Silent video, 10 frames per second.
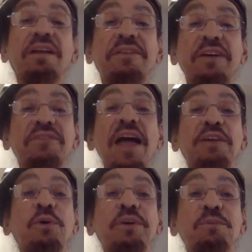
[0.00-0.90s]
there's not
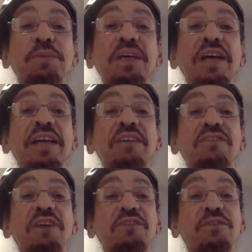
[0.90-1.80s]
going to be any
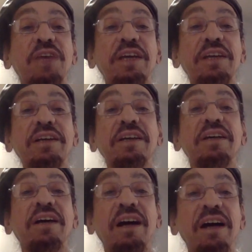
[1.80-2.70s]
such thing
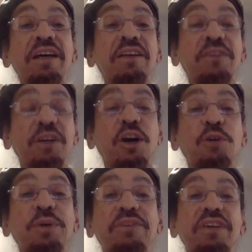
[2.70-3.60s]
in the
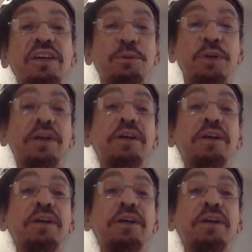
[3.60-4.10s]
current era.